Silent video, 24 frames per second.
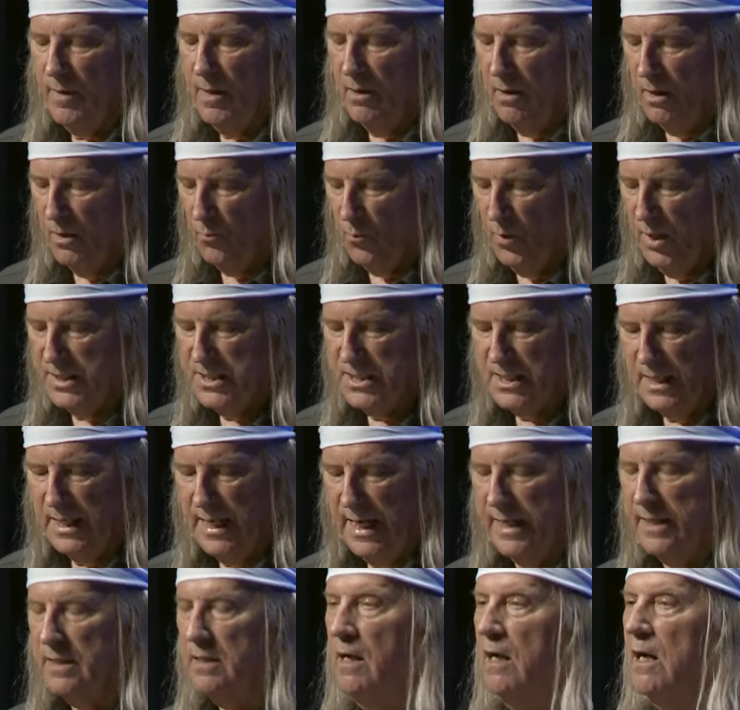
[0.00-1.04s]
on which
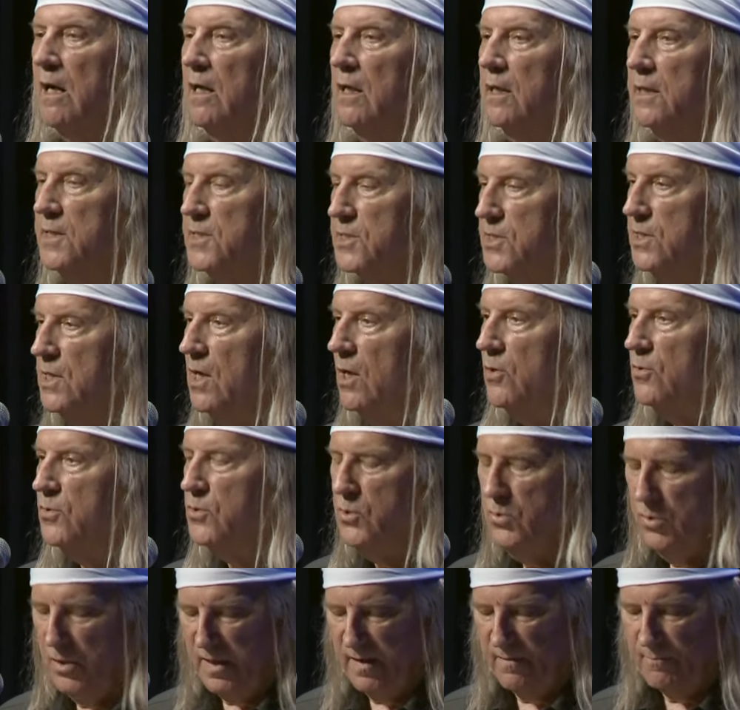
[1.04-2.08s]
Lighthall is
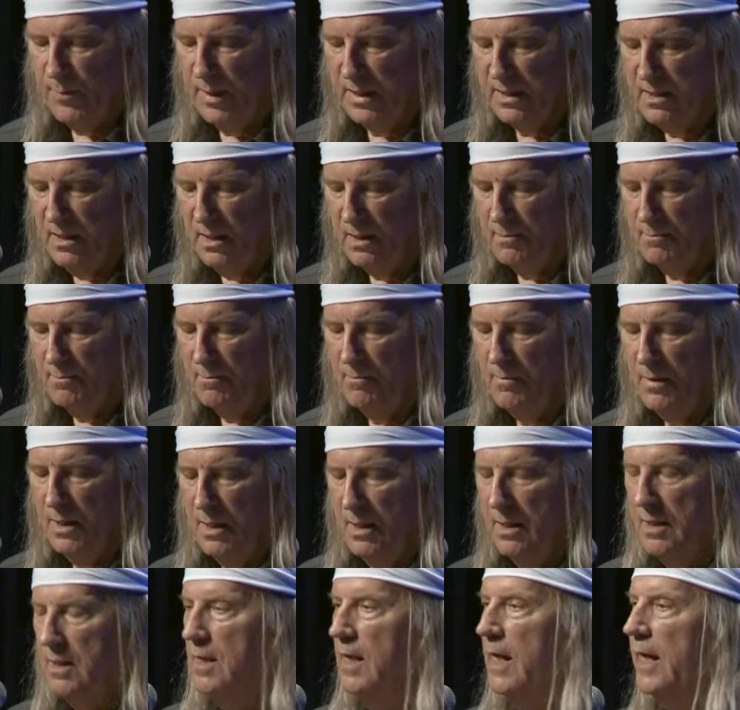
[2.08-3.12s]
known to have become
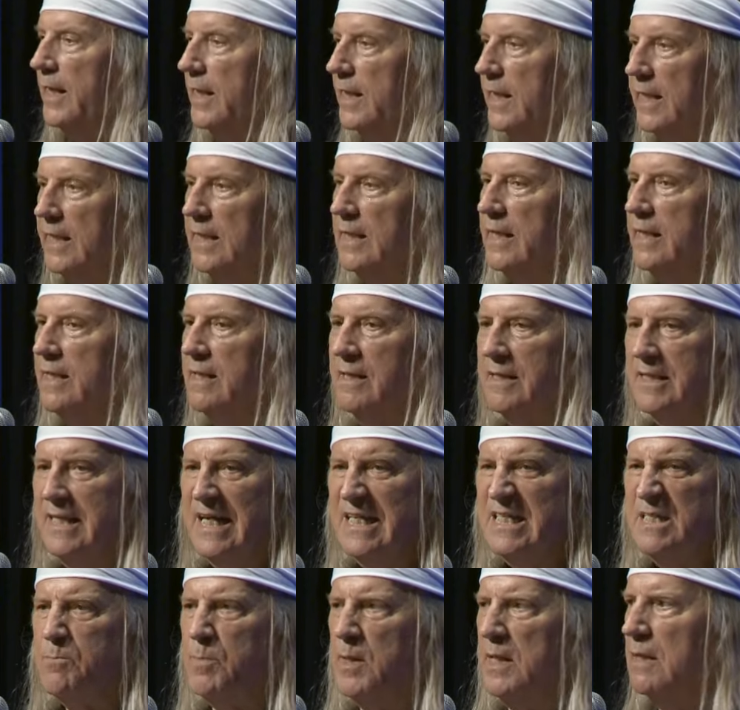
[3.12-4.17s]
a healing
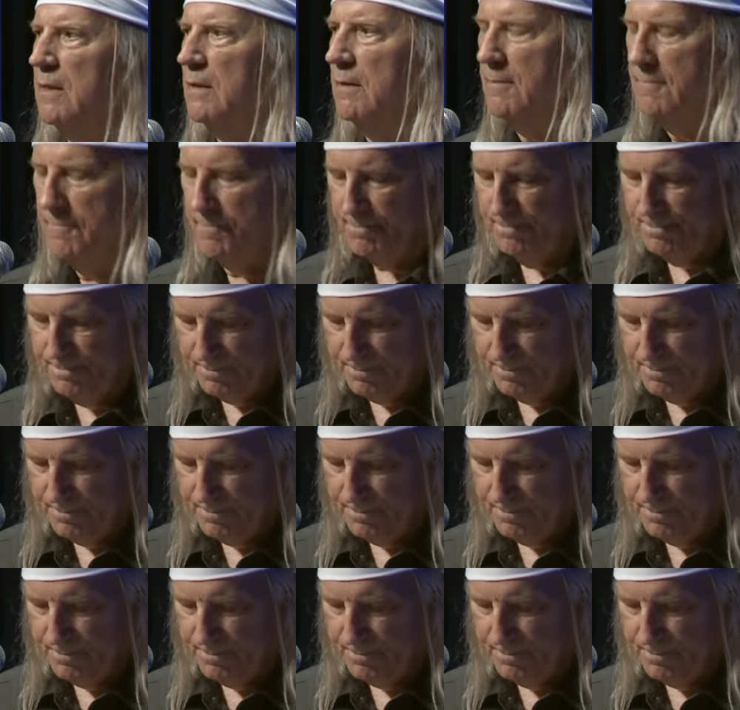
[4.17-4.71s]
thespian.